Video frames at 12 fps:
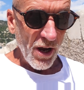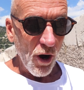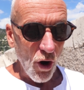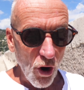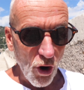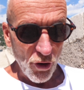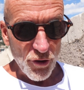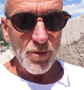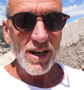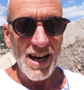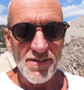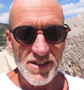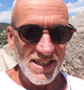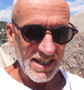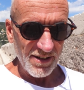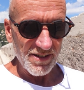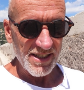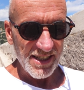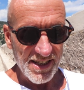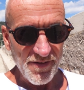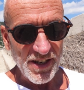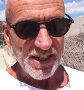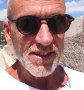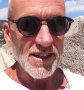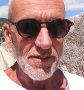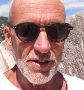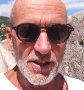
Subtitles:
or you will have a single certificate if you